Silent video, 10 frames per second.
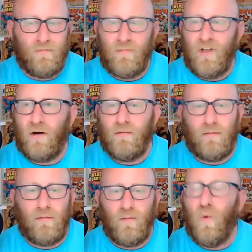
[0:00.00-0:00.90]
know,
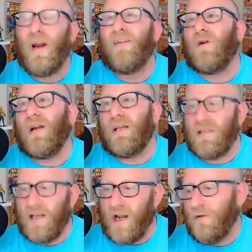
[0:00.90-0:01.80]
whatever it is,
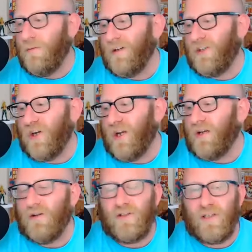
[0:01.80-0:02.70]
like I'm in
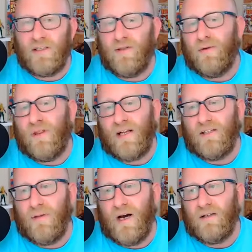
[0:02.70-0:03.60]
Michigan, there's
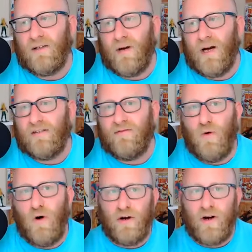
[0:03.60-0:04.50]
63,000 bodies of
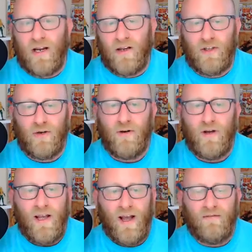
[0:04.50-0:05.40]
water. I could do
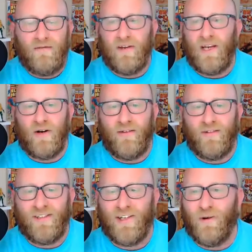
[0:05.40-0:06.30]
a video on
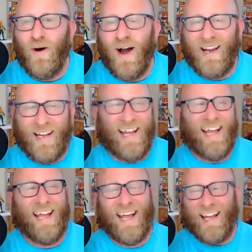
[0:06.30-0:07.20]
every single one.
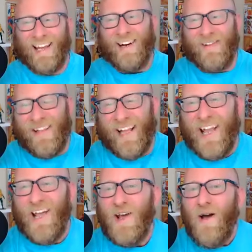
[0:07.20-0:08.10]
You know what I mean? Like
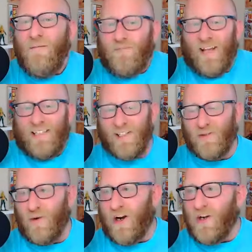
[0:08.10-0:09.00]
places
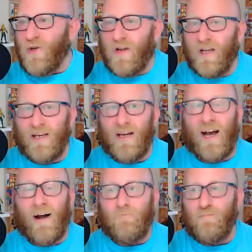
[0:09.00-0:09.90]
where you can,
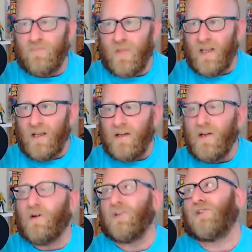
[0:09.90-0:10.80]
you
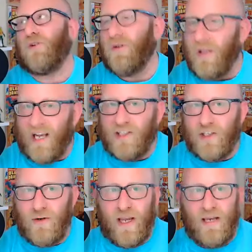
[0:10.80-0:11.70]
know, because certain lakes
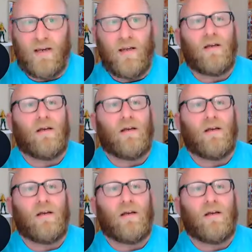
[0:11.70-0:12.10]
you can